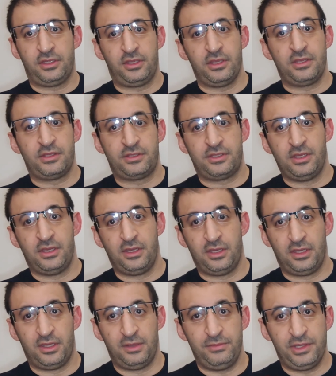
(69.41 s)
it
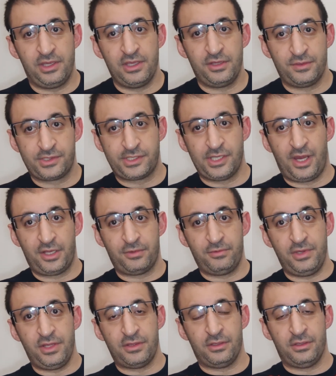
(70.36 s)
begins to start
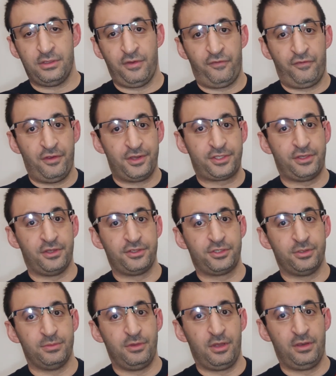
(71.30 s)
with the first
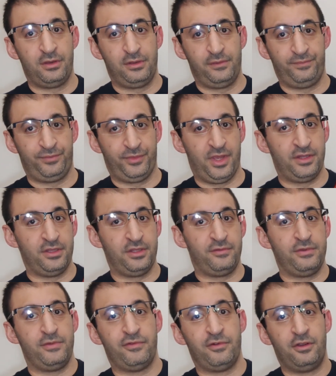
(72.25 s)
consumer and it
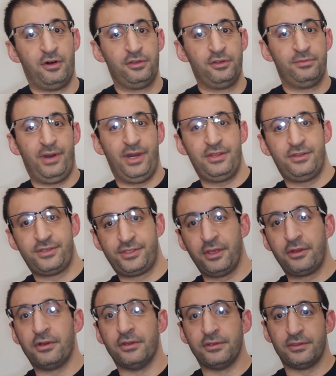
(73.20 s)
will be followed by the
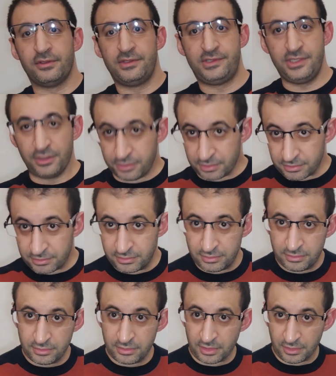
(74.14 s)
second C2.
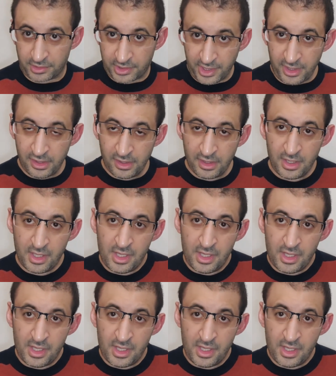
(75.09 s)
Okay,